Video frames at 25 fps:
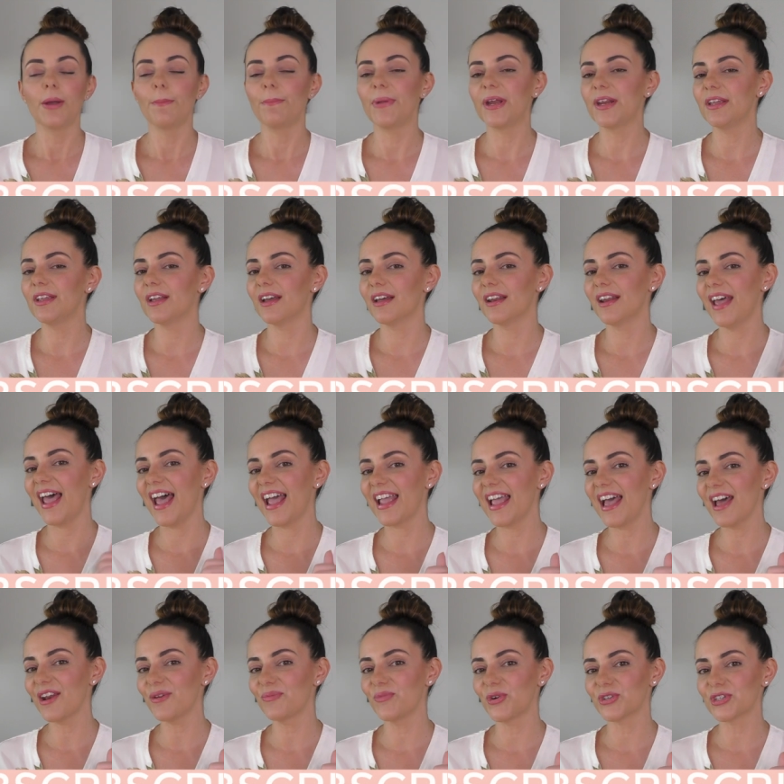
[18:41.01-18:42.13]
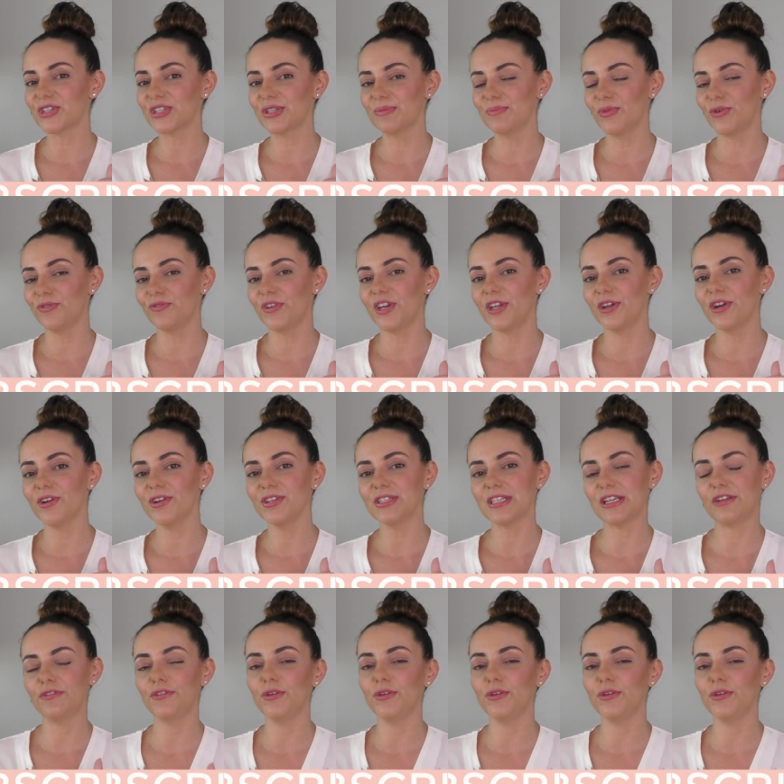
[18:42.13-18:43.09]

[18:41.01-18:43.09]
Better yet, hang out and watch some more videos.